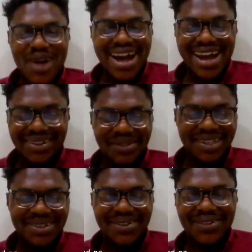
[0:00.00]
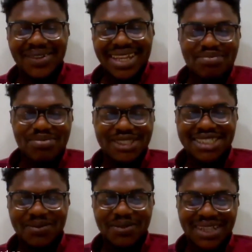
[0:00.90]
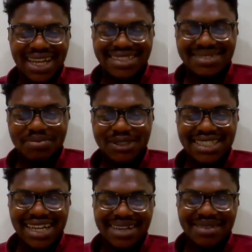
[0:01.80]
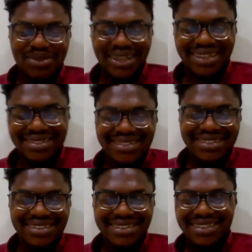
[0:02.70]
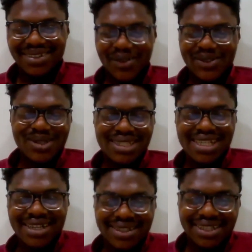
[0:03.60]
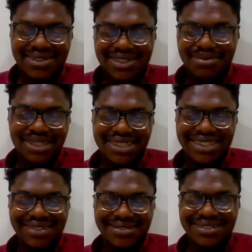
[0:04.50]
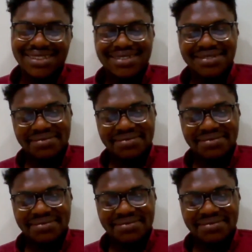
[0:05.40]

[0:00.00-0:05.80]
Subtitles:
why we keep pushing that campaign on Twitter and other social media channels.